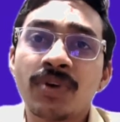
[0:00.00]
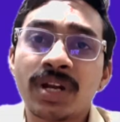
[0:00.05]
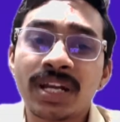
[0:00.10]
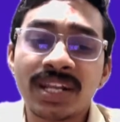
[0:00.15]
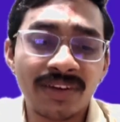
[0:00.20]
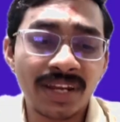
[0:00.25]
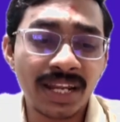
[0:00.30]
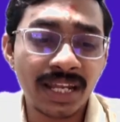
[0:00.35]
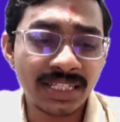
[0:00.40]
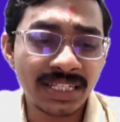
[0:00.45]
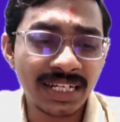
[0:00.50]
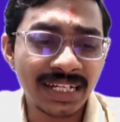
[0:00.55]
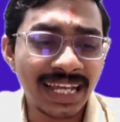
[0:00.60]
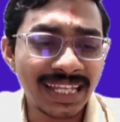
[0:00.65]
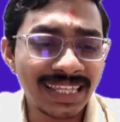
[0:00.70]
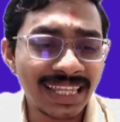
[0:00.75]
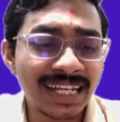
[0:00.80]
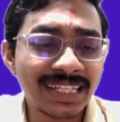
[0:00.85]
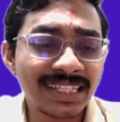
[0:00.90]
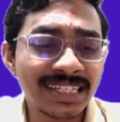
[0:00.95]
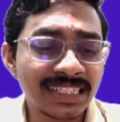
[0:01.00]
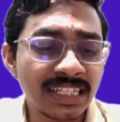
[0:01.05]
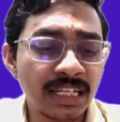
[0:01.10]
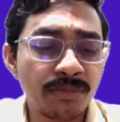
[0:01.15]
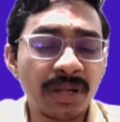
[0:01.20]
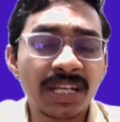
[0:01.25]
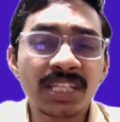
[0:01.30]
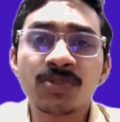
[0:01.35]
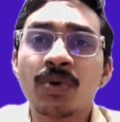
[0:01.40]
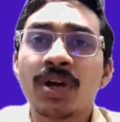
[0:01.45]
whatever I said, catharsis,
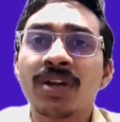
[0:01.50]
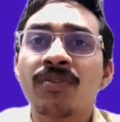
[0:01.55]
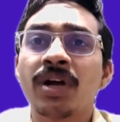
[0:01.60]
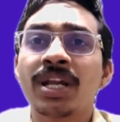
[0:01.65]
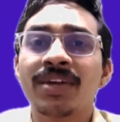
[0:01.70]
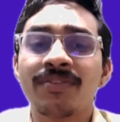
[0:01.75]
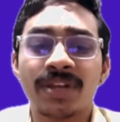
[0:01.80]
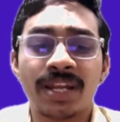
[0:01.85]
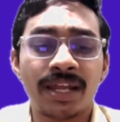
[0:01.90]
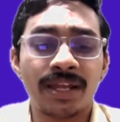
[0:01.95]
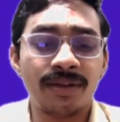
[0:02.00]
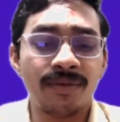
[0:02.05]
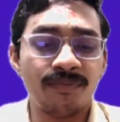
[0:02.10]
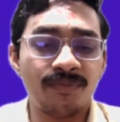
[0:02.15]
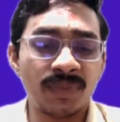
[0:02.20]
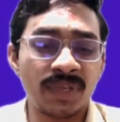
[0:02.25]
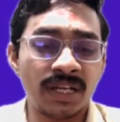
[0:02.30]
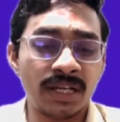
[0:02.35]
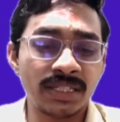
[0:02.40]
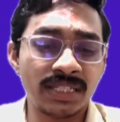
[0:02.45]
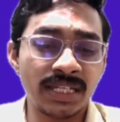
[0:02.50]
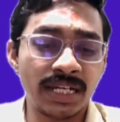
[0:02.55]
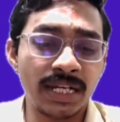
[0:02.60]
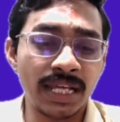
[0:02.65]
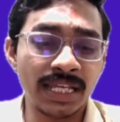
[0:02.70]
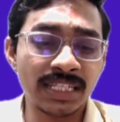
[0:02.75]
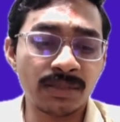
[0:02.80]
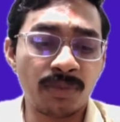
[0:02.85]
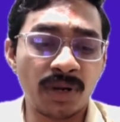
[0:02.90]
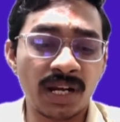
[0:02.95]
gibberish, whatever I said
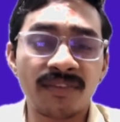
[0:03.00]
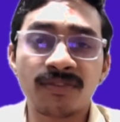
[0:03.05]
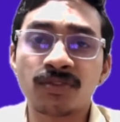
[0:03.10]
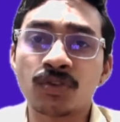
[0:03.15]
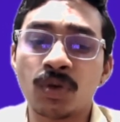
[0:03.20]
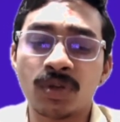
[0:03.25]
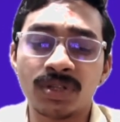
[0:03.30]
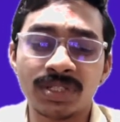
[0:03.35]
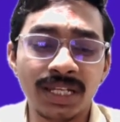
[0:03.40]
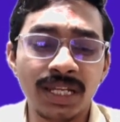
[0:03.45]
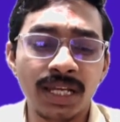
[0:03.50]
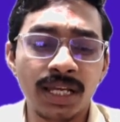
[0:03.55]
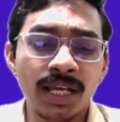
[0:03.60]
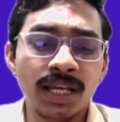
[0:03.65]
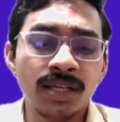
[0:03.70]
as a part of solution.